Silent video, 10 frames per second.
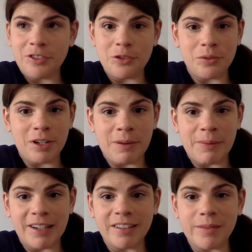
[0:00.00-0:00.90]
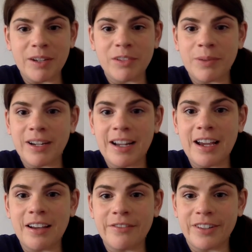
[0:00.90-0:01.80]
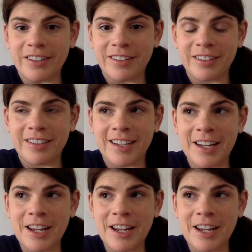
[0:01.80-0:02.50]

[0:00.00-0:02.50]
do ride my bike sometimes, but I have this